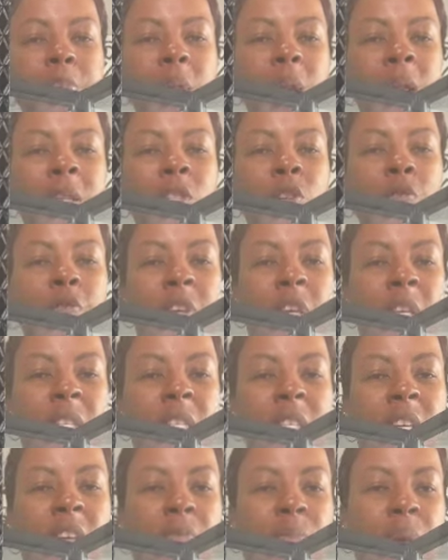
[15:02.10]
Don't forget
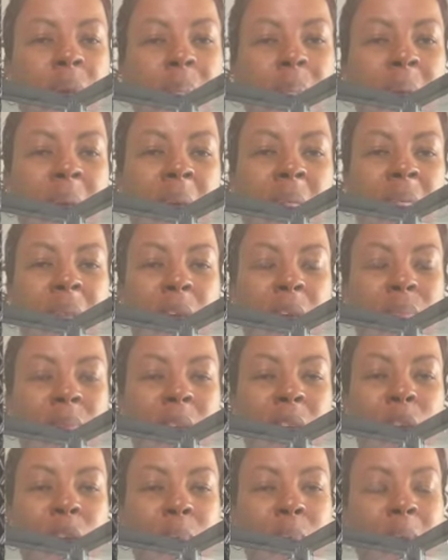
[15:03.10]
to give me a big thumbs
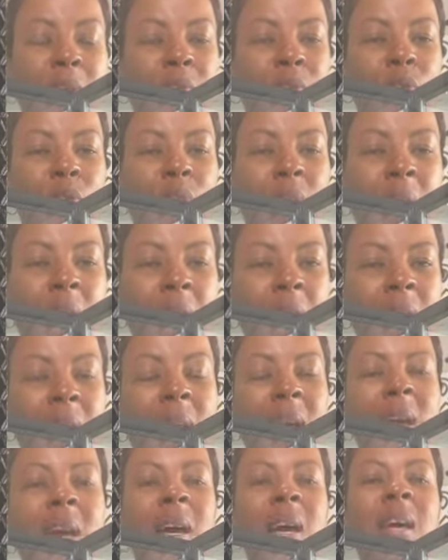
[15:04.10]
up if you
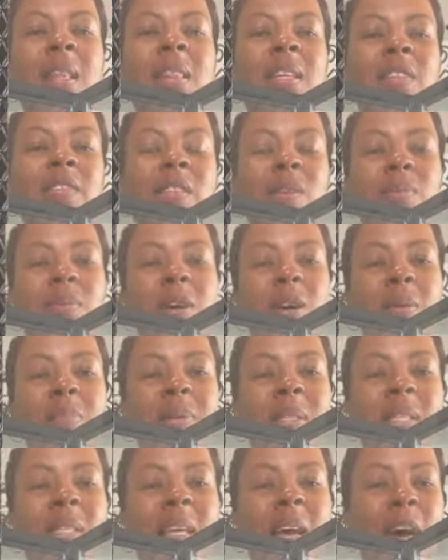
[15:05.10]
can, and leave some
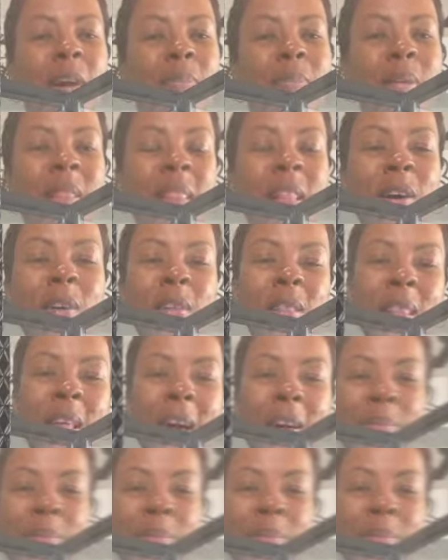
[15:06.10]
comments down below, love